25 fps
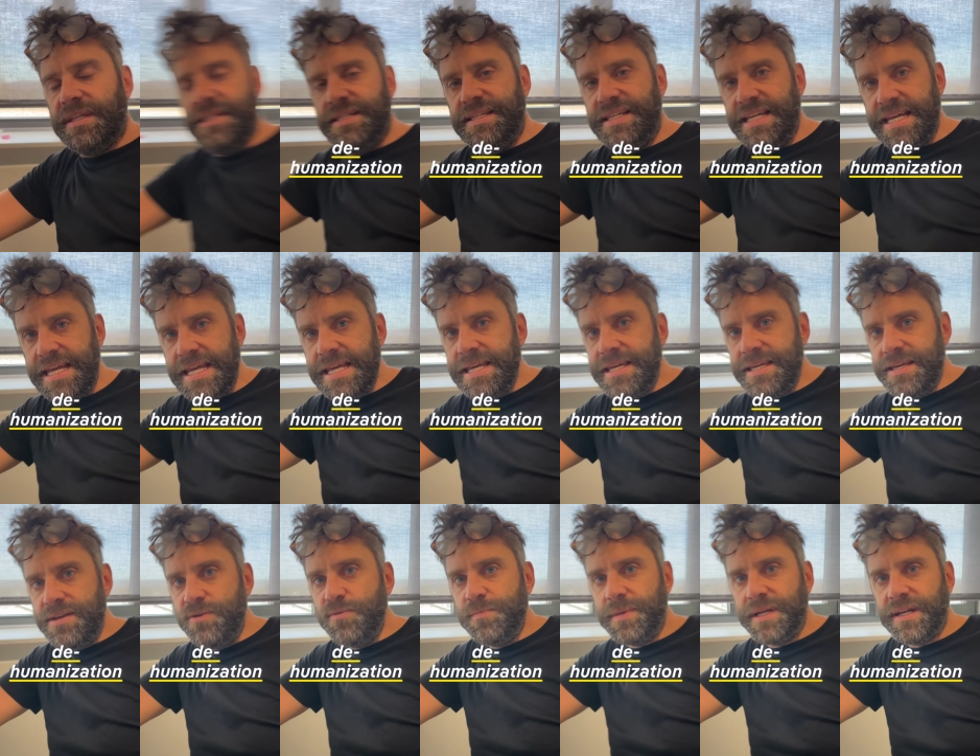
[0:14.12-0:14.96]

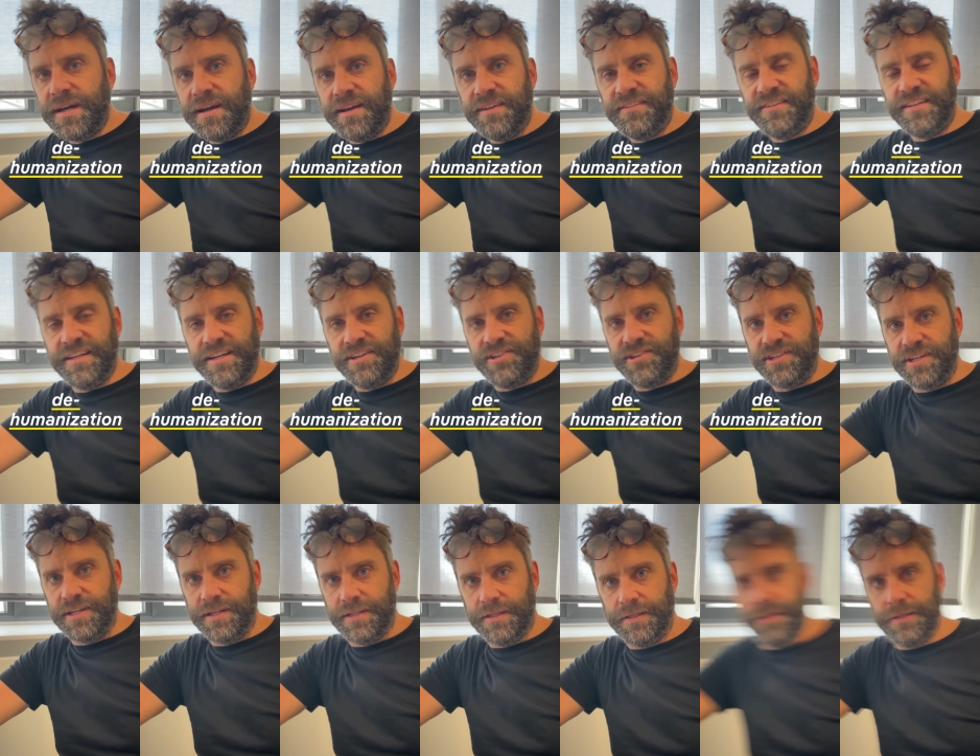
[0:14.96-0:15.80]

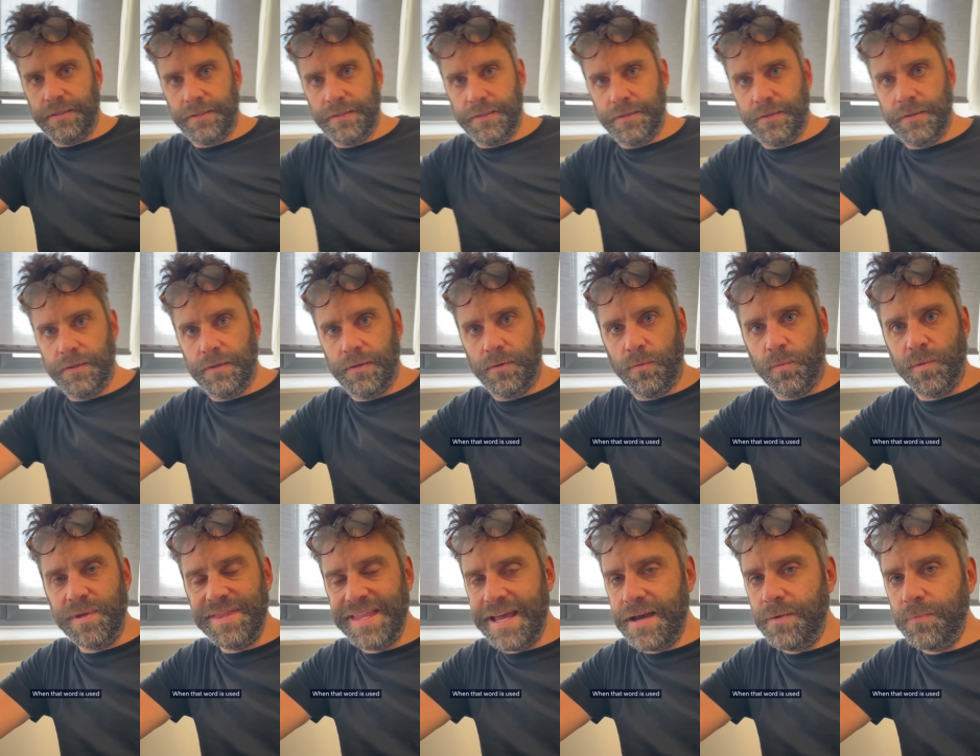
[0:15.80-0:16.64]
Dehumanization.
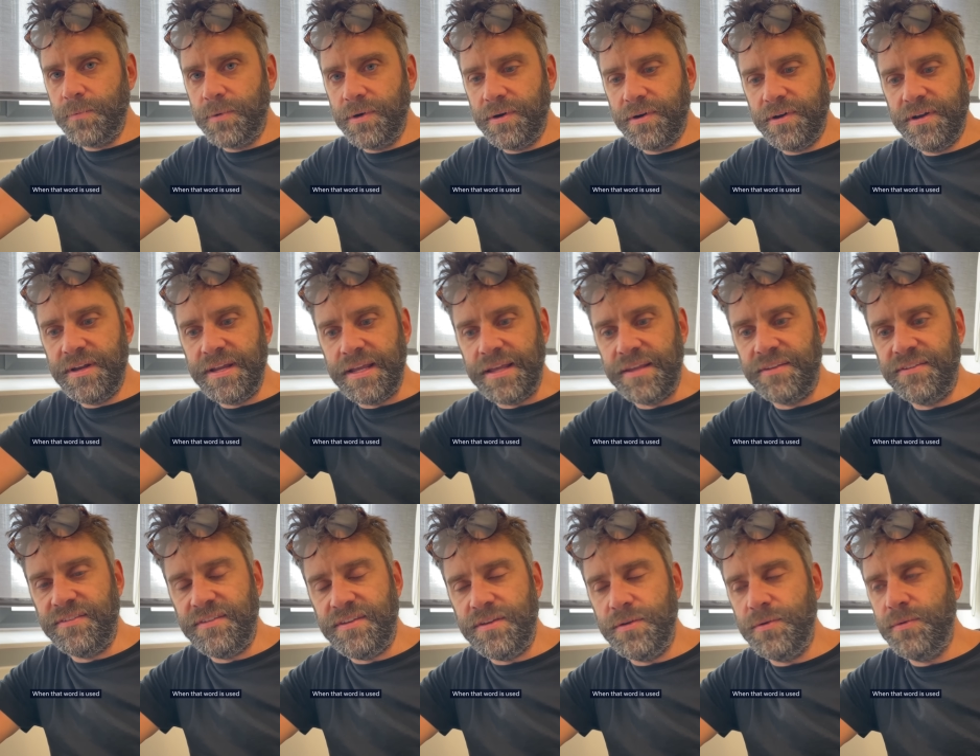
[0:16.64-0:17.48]
When that word
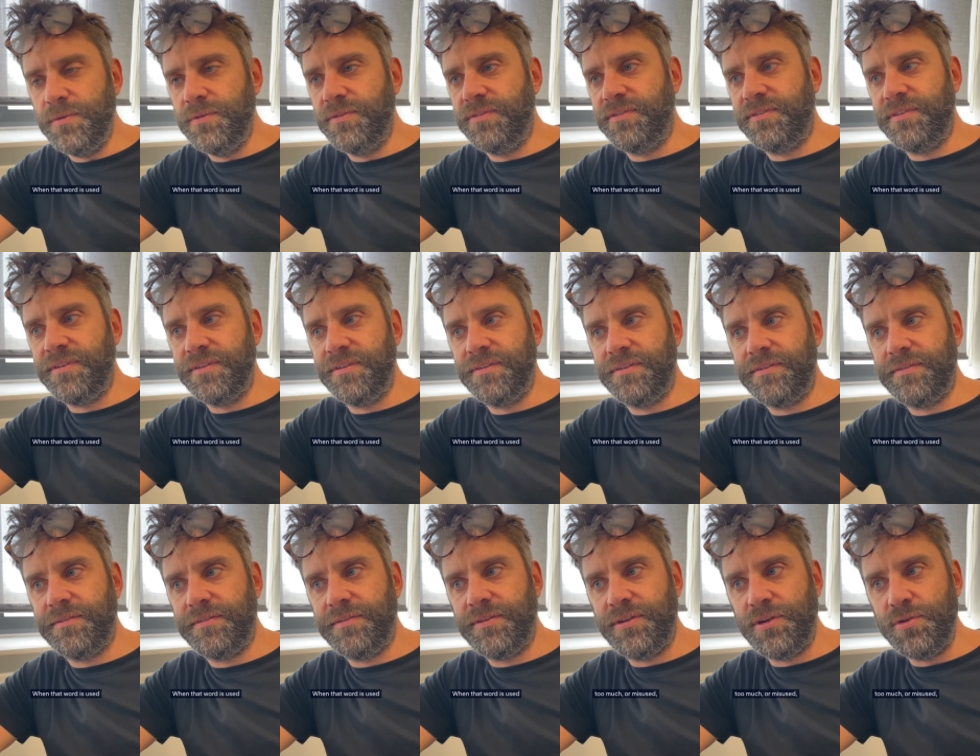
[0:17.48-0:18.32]
is used
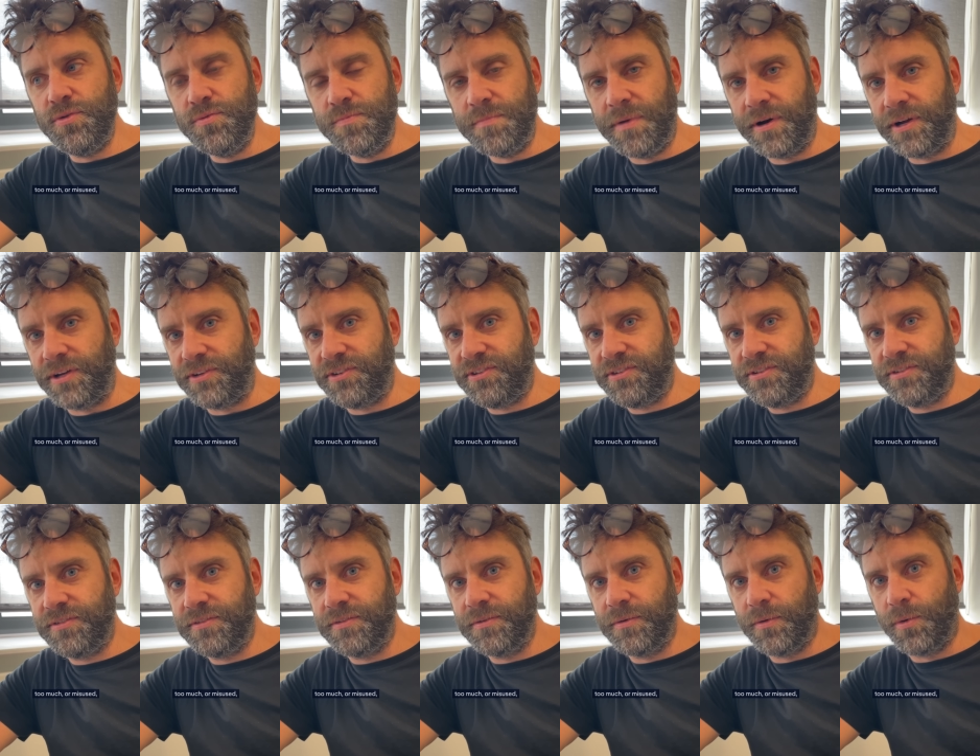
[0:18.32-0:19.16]
too
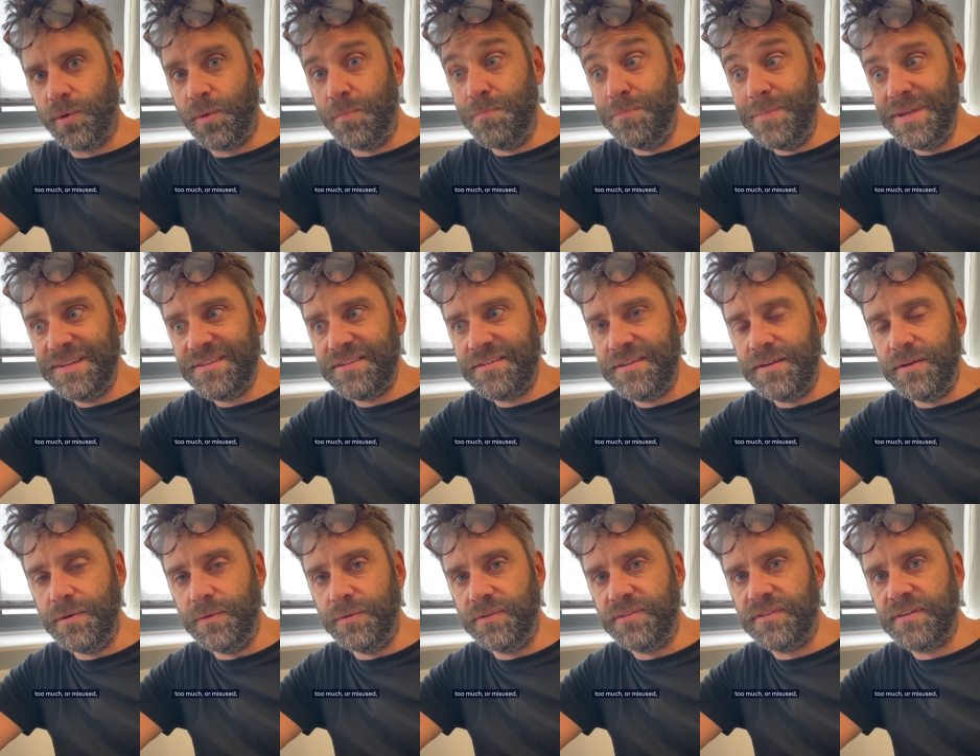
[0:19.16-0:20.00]
much or
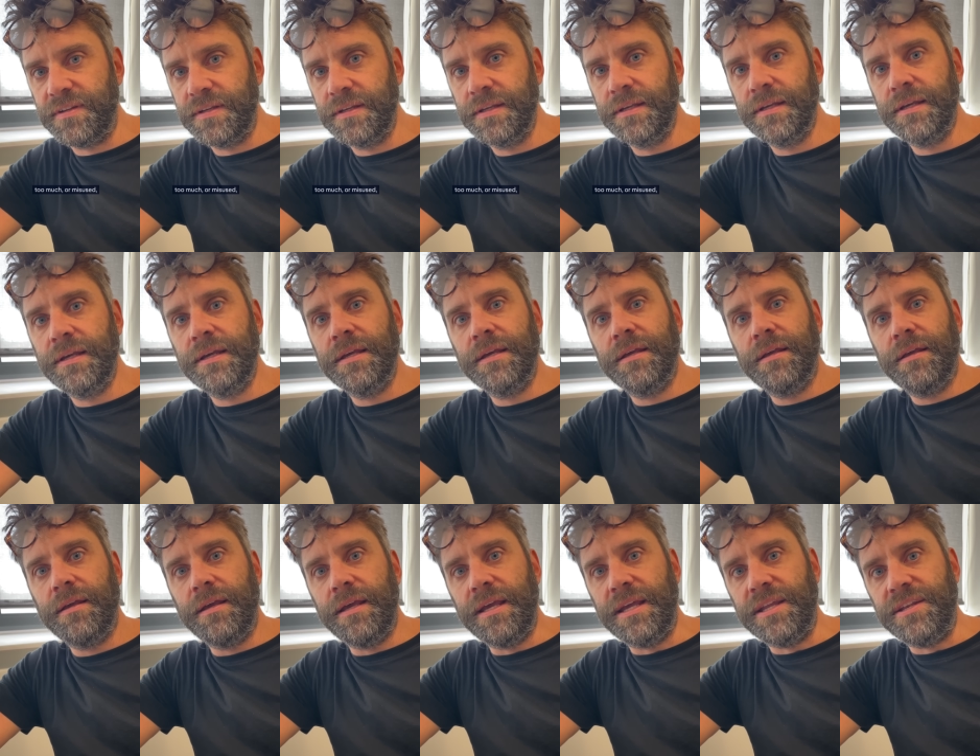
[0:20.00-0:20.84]
misused,
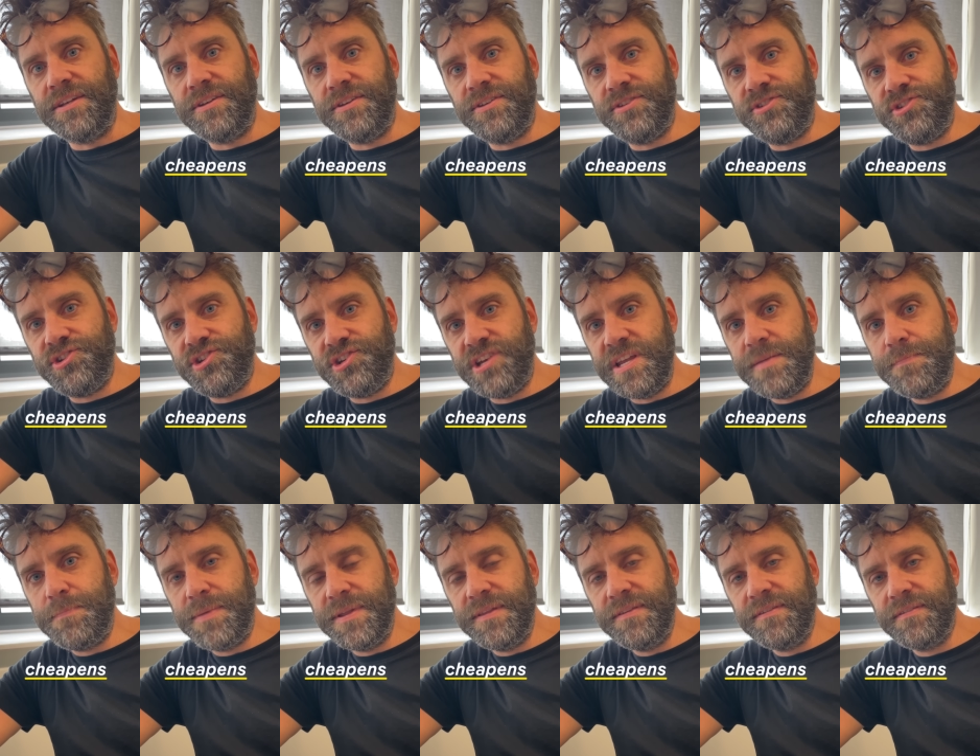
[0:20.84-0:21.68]
it
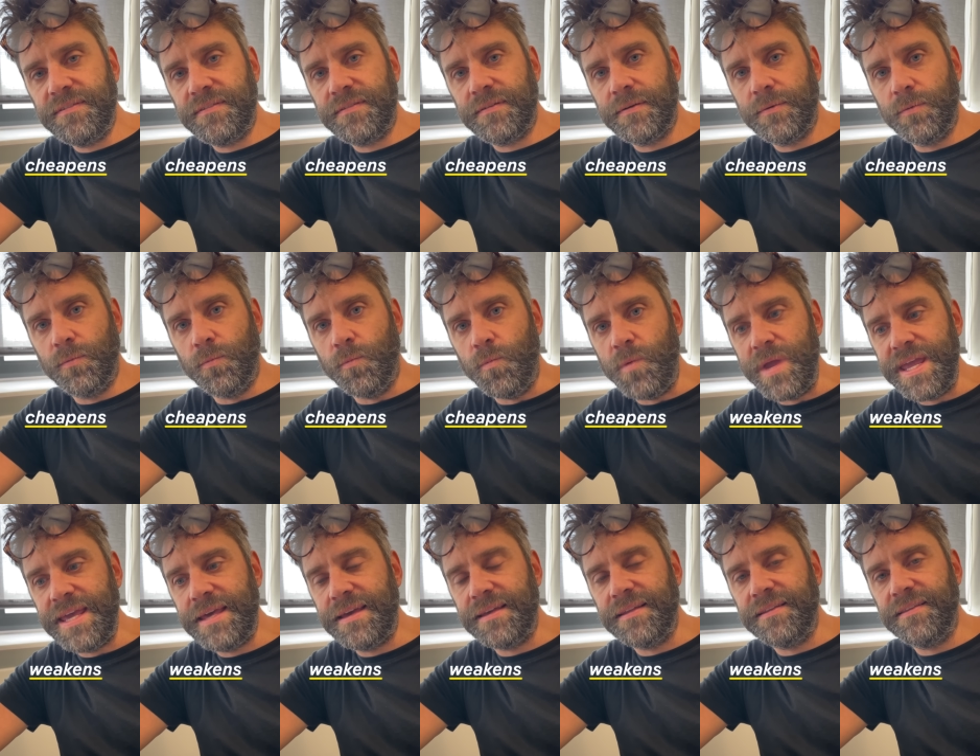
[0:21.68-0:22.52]
cheapens,
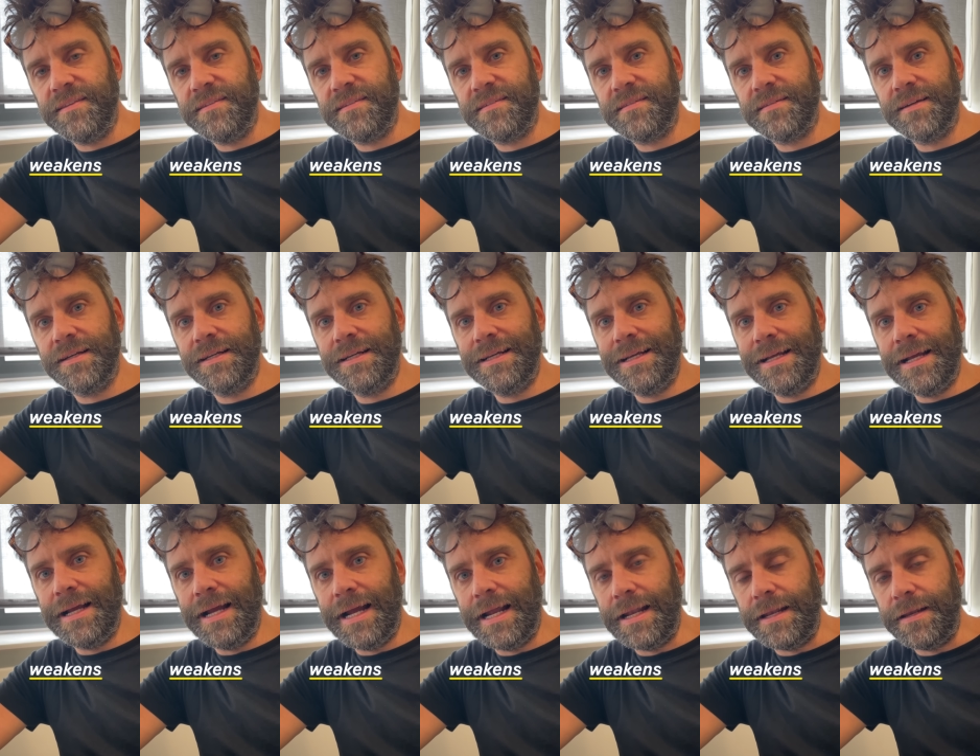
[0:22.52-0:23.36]
weakens,
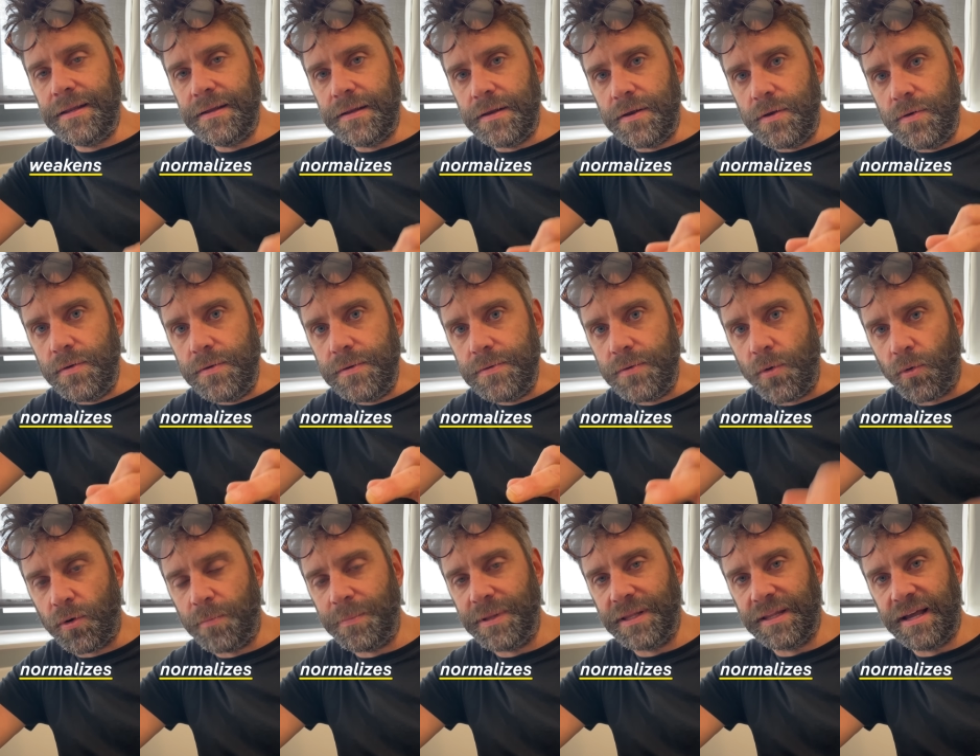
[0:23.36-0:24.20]
and
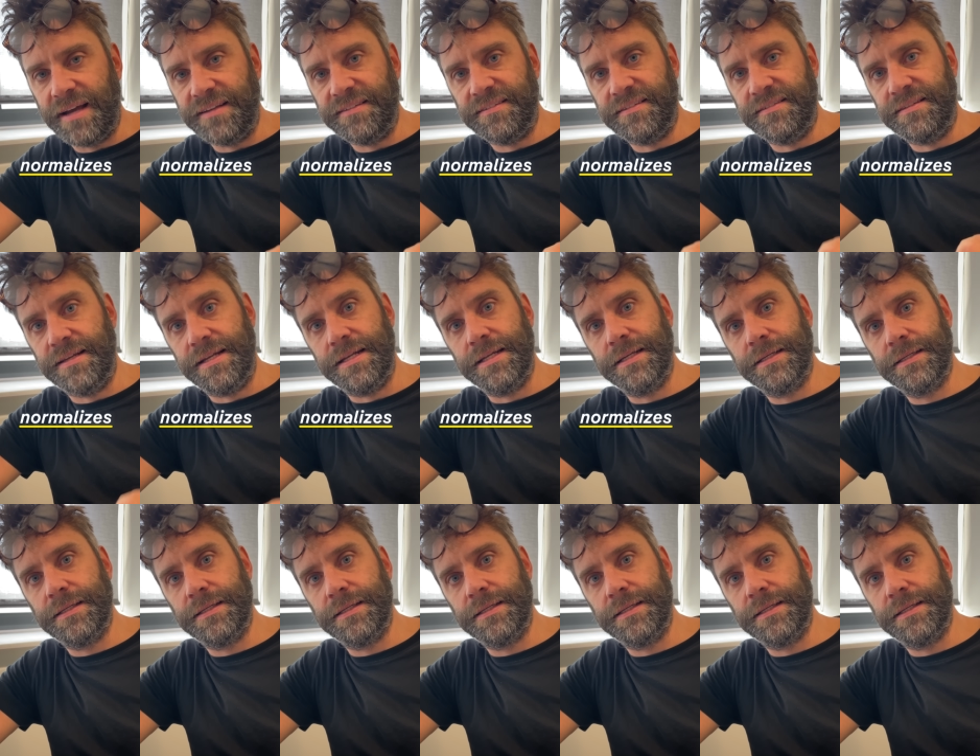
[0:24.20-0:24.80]
normalizes it.